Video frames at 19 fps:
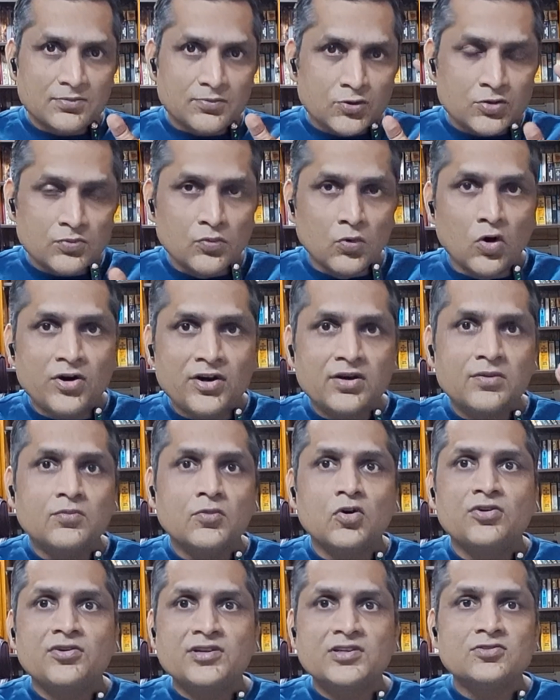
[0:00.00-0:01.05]
put more and
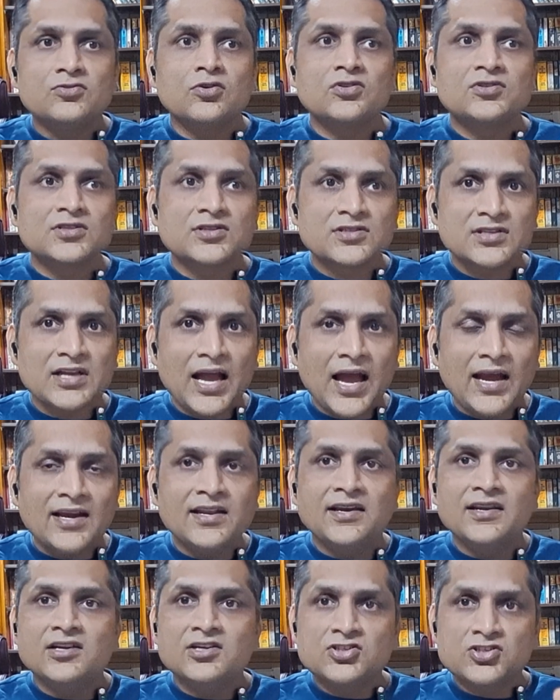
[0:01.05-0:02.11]
more resources and
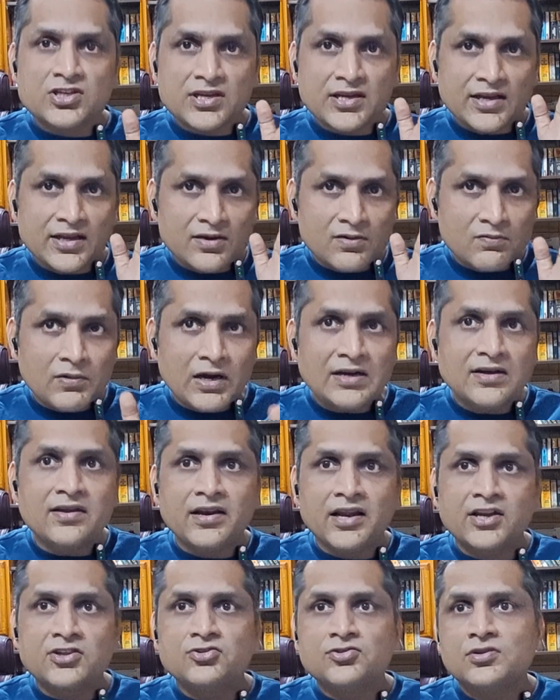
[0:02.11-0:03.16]
energy in one
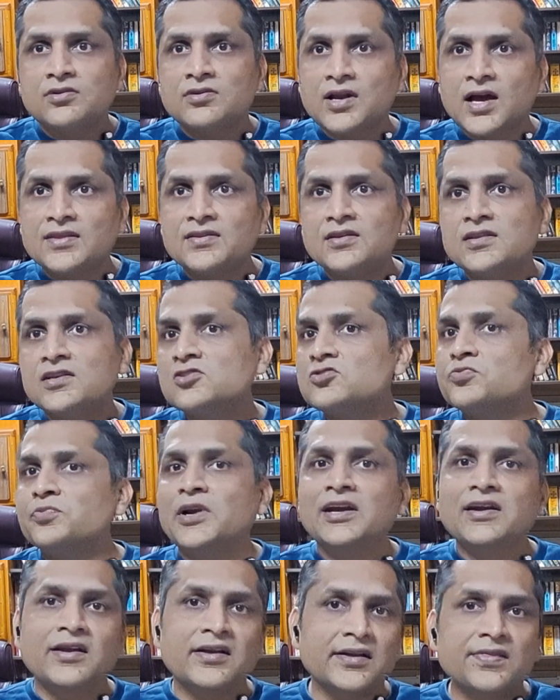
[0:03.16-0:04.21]
direction rather than
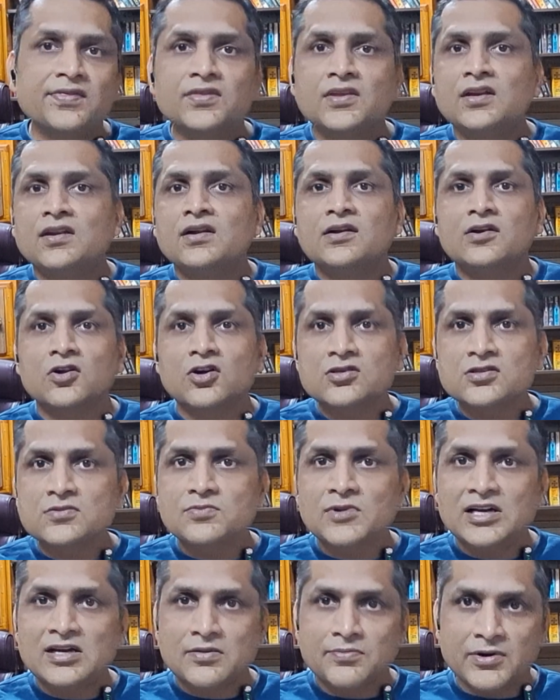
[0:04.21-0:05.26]
spreading it thin across
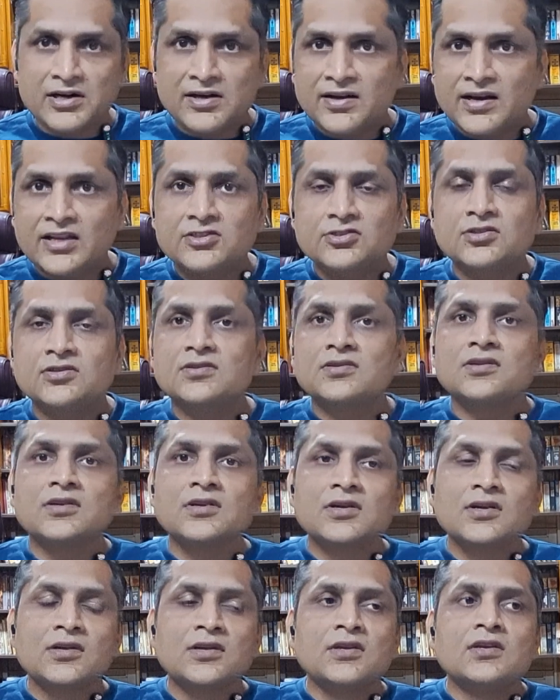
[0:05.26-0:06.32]
multiple directions.
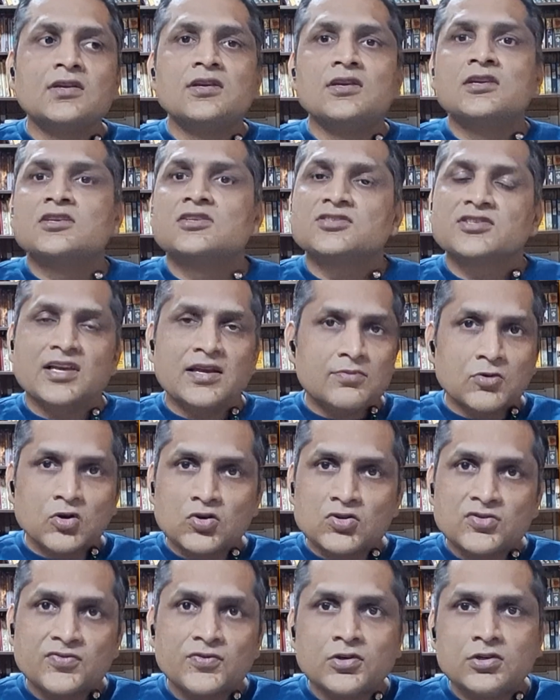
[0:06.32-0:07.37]
Same
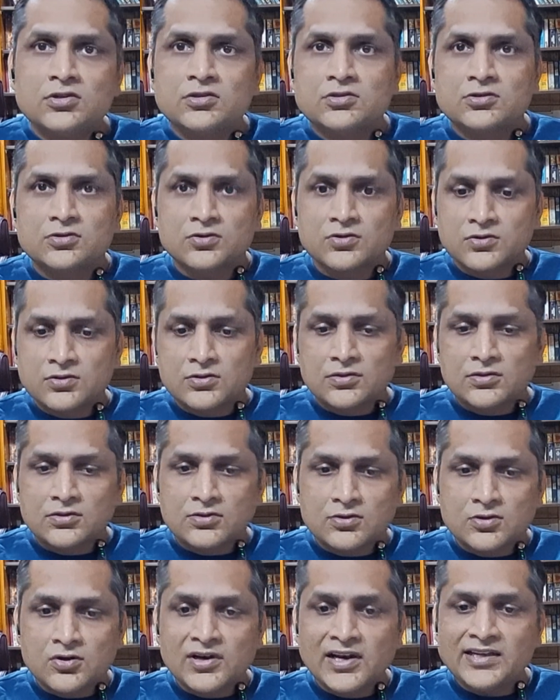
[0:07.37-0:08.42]
goes for
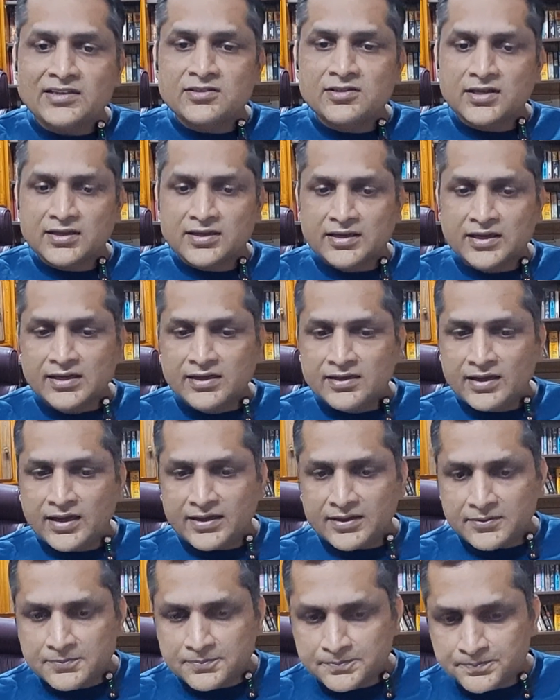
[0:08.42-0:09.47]
Olectra
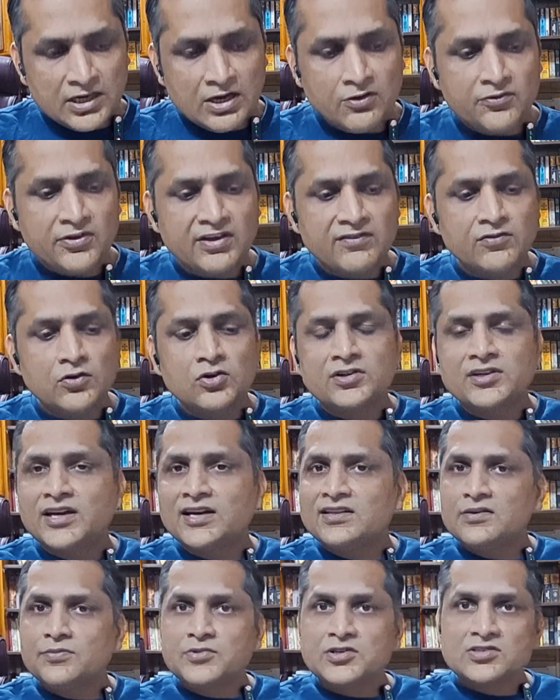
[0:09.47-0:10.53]
Greentech. Now we have looked
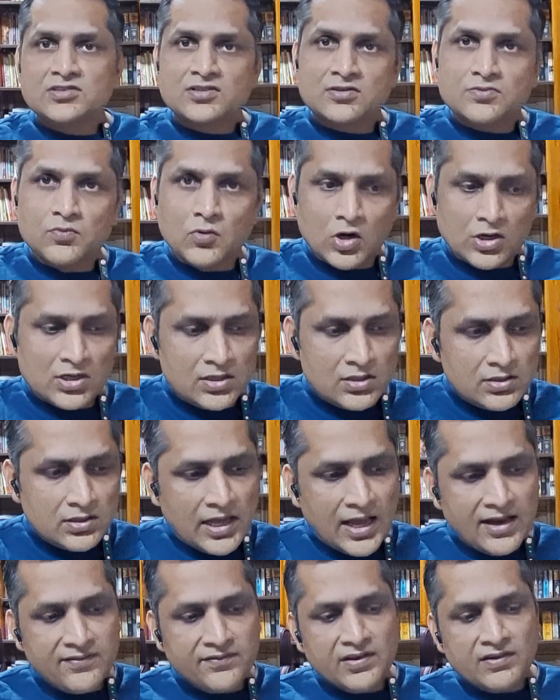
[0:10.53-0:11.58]
at the business model
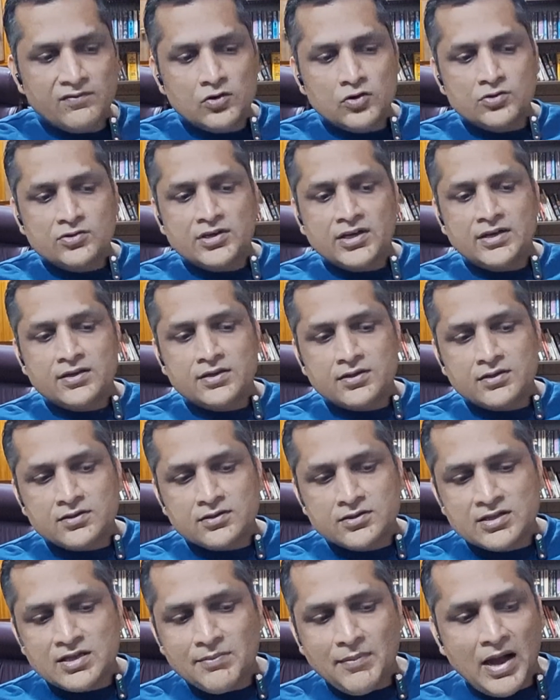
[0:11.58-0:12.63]
and we have looked at
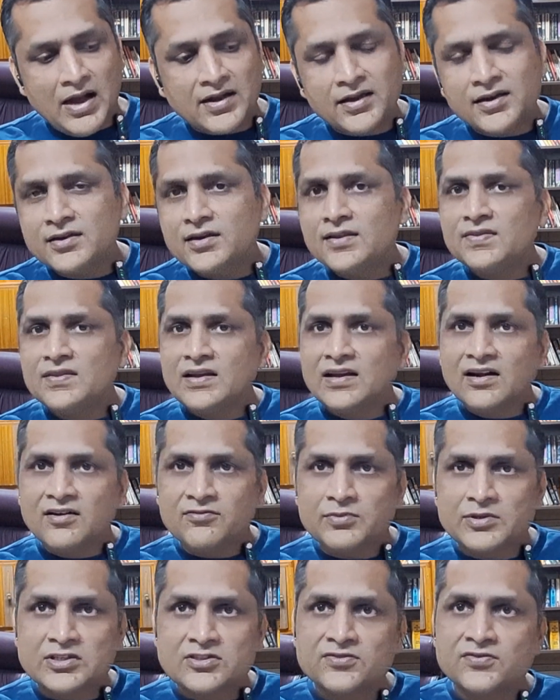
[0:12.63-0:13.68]
the market and the
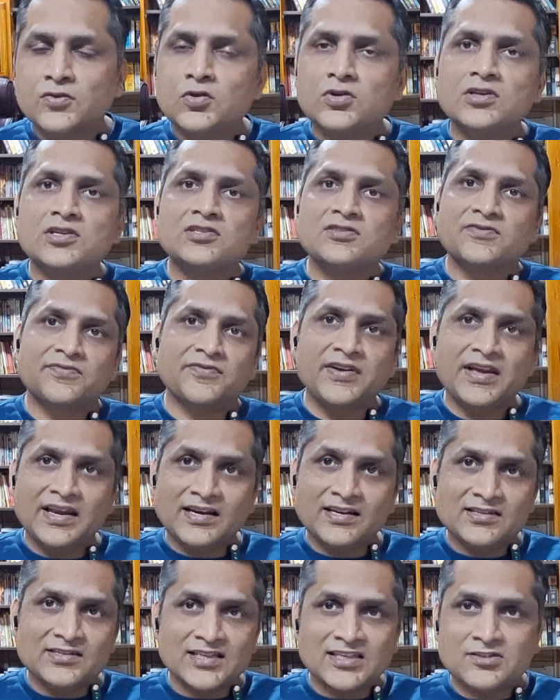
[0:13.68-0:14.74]
government's focus where
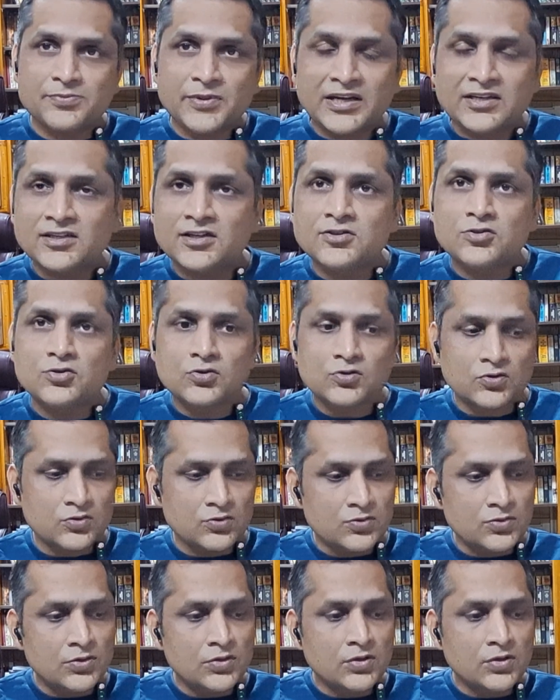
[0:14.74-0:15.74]
it's expected to grow.